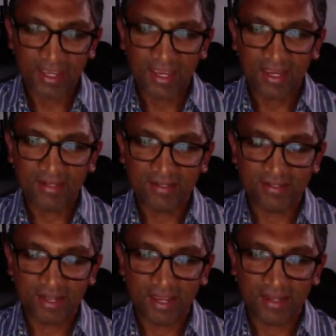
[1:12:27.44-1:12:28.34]

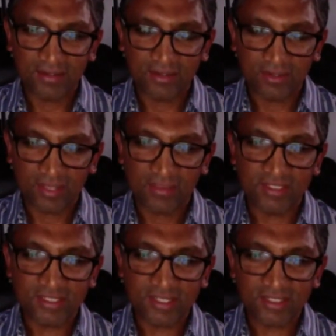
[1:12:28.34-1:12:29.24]
And, and this
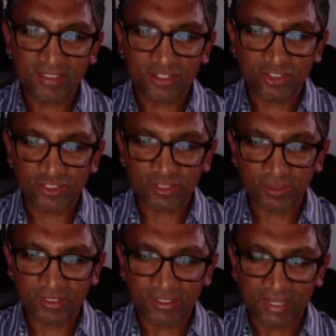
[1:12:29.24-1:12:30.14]
study did show
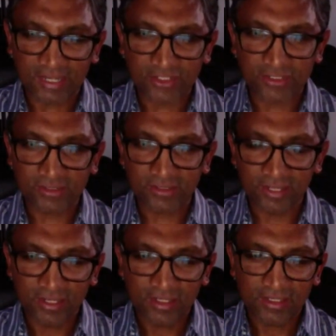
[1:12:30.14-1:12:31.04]
a reduction
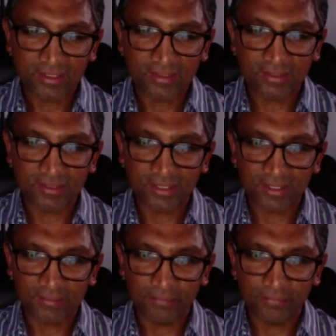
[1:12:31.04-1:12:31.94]
in
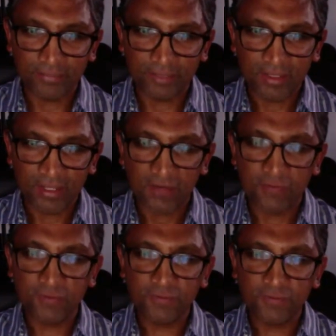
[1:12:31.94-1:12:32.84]
um, a
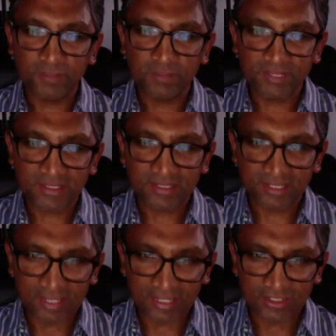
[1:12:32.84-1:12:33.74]
fifty percent
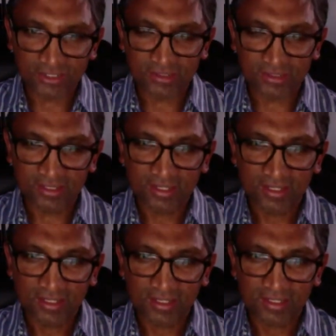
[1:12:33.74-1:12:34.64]
reduction
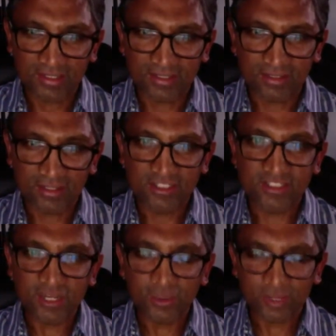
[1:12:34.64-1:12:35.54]
in
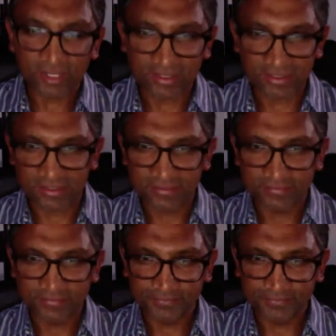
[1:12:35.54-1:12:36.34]
stroke rates.